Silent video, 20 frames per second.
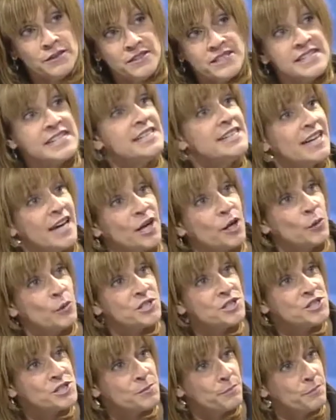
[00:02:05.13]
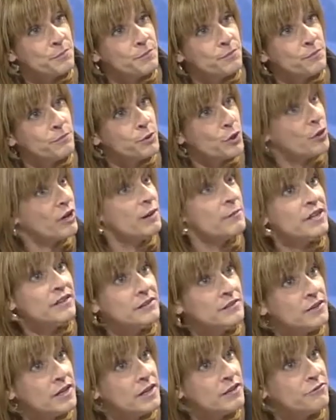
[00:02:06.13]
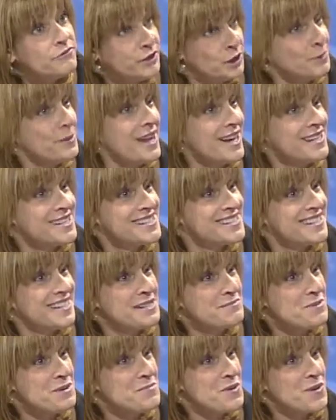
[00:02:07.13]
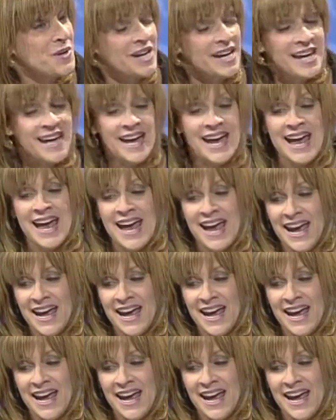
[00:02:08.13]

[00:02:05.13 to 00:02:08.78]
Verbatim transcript: CTEC, which is a program at uh, Fairplex okay. in Pomona. Oh, sure.